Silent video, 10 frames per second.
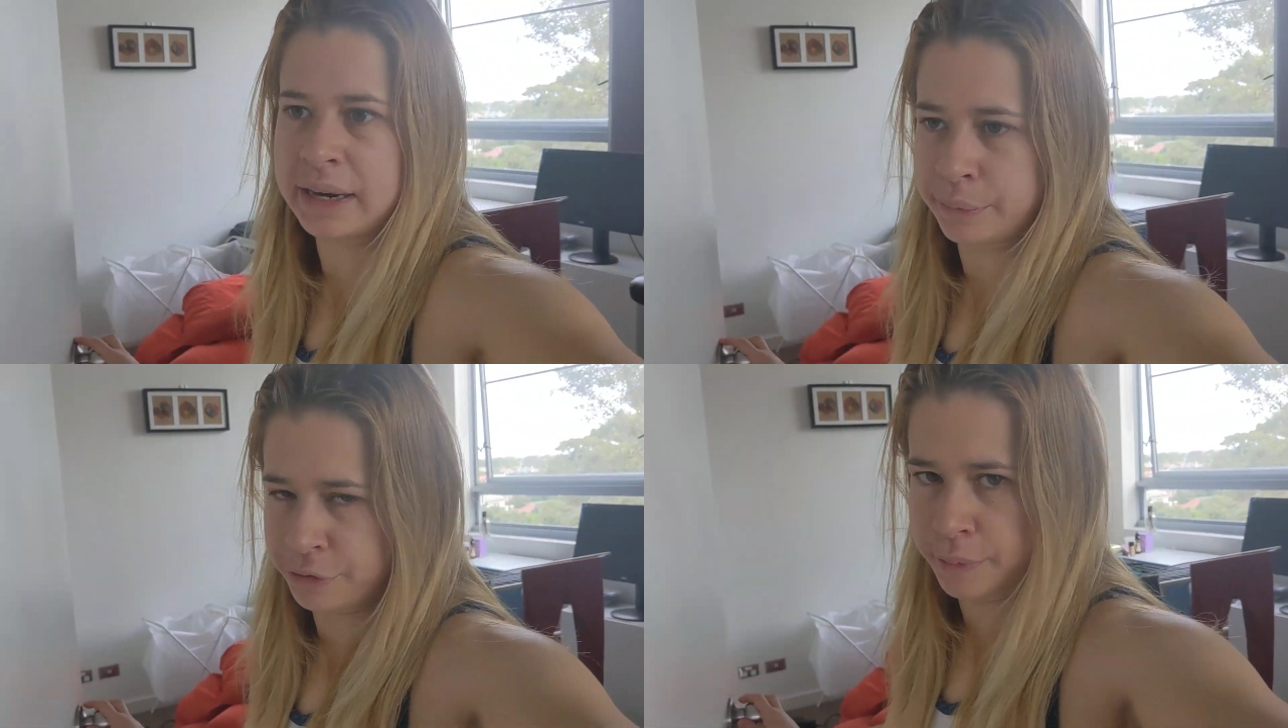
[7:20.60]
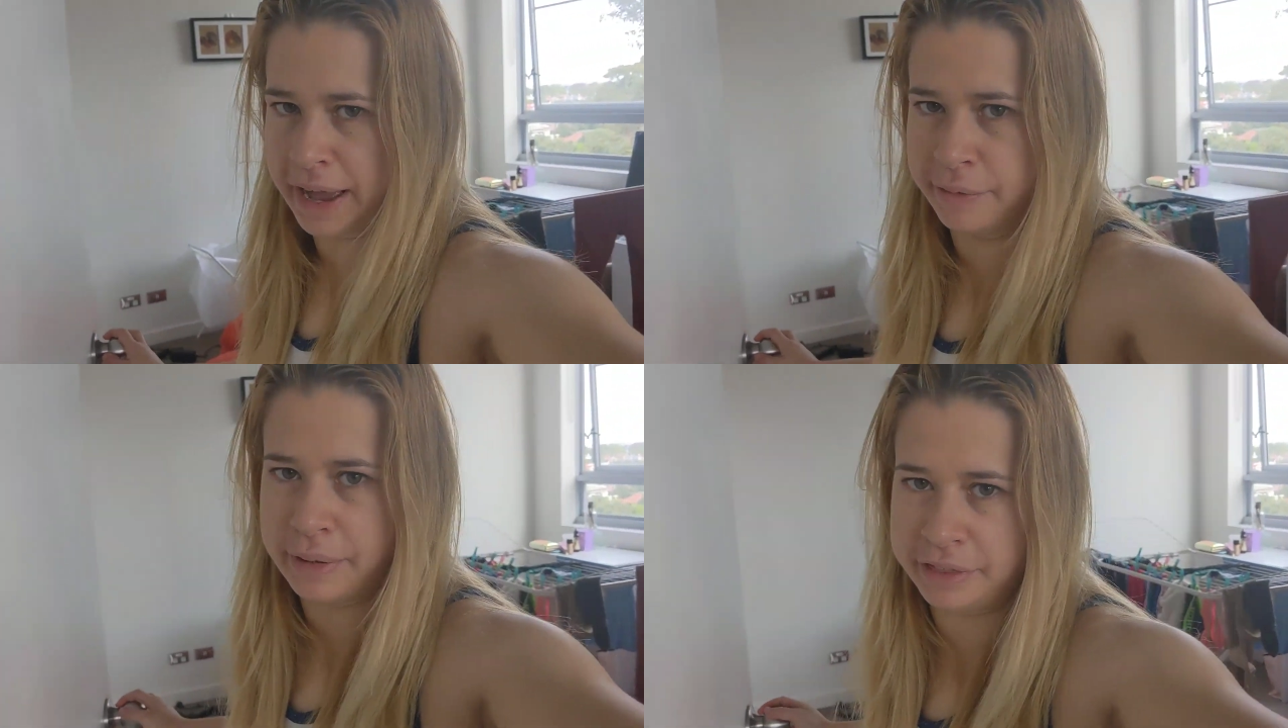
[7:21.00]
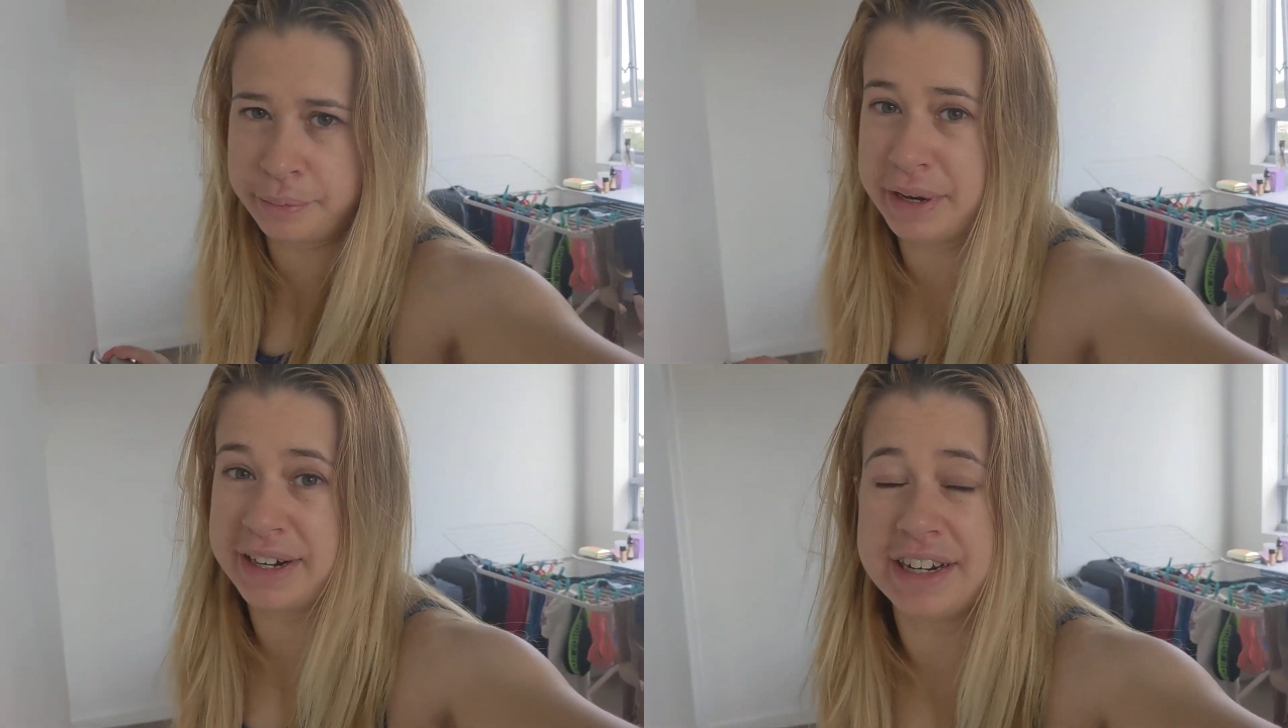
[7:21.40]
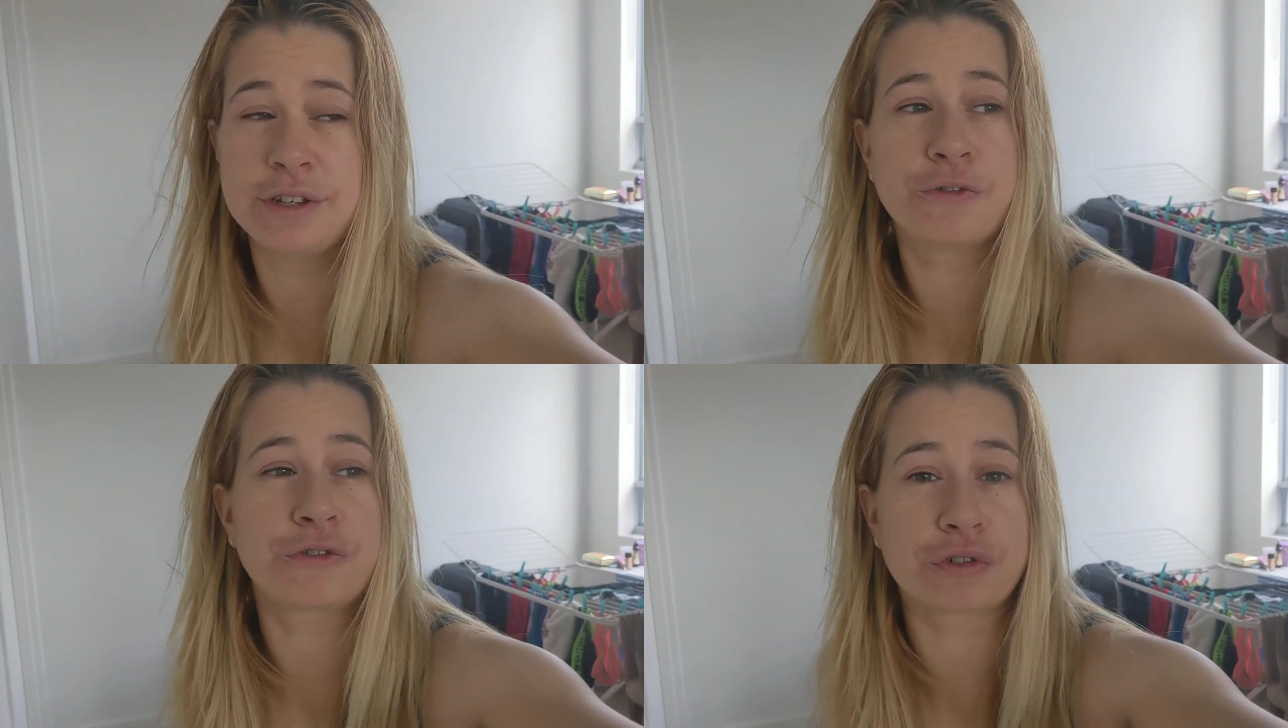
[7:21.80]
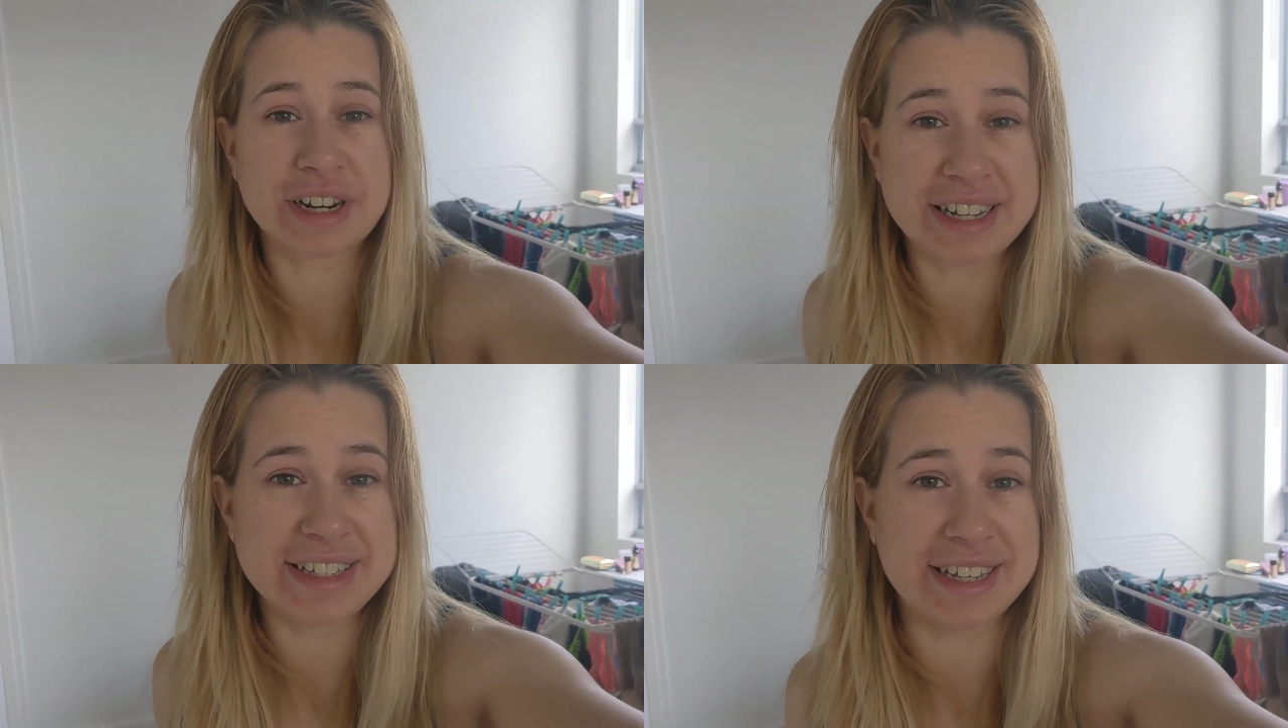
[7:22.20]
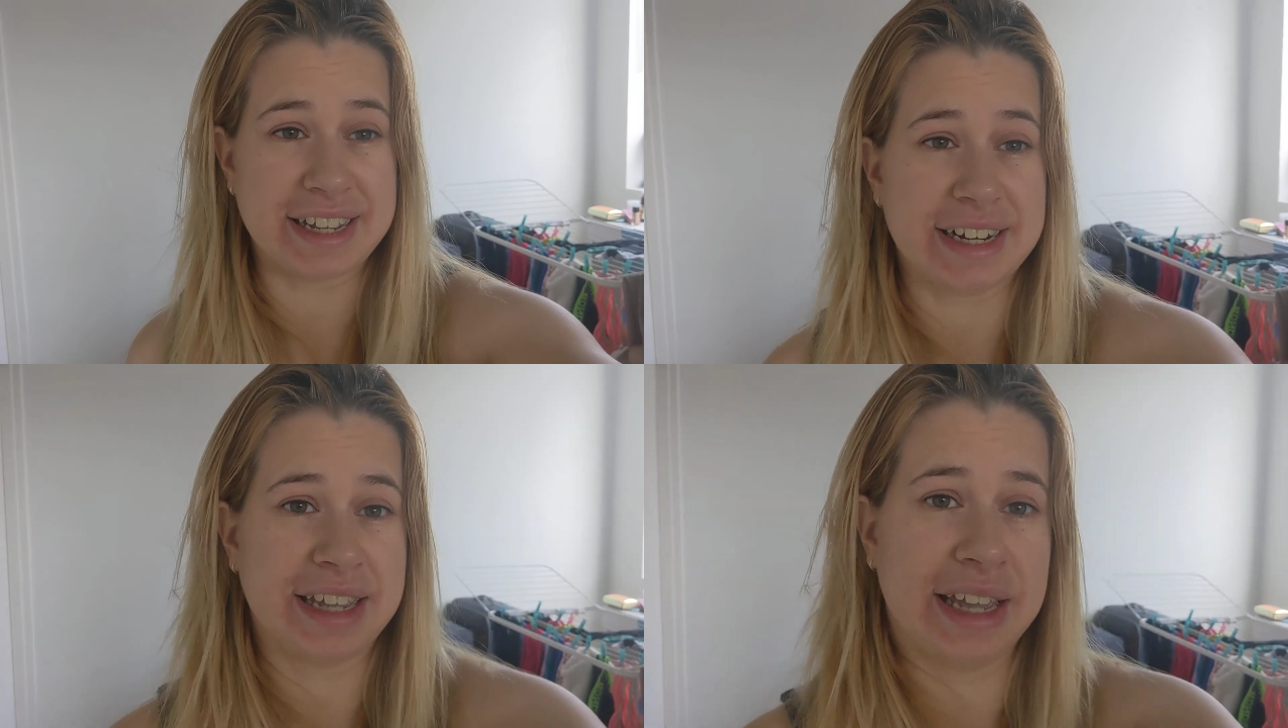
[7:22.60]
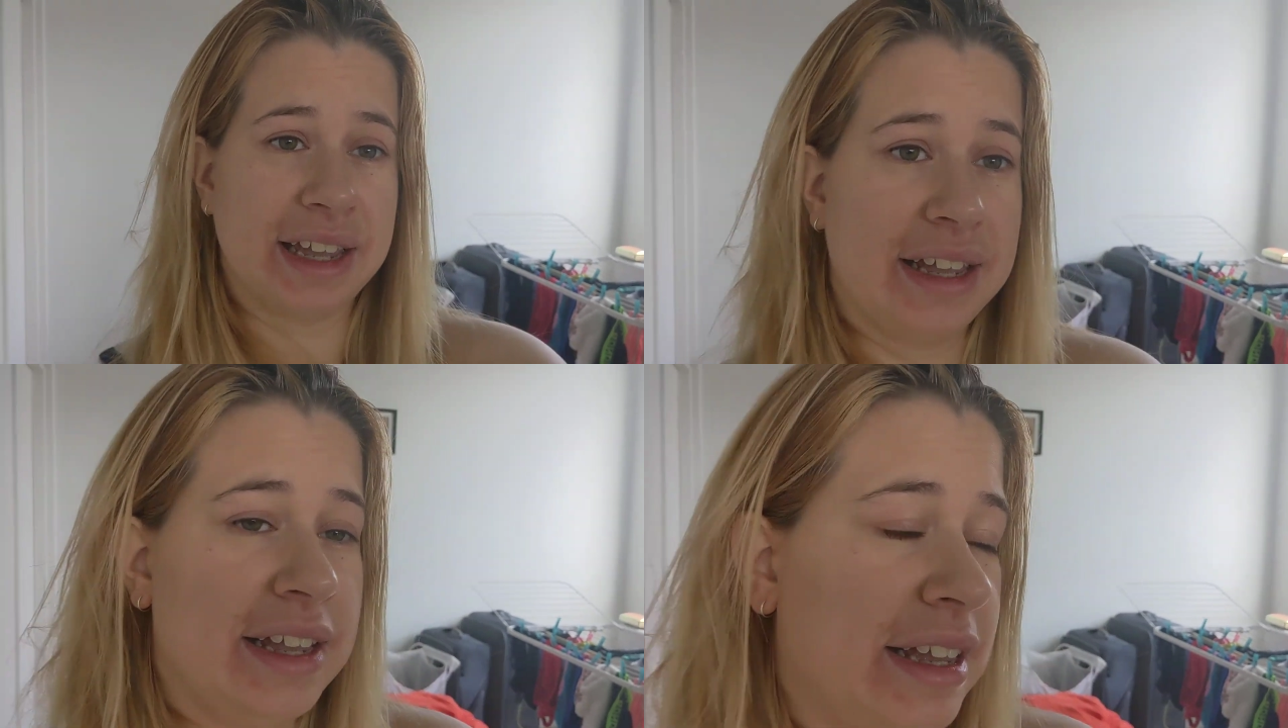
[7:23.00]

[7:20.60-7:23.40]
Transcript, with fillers: set up for about a month, but it is freezing in here.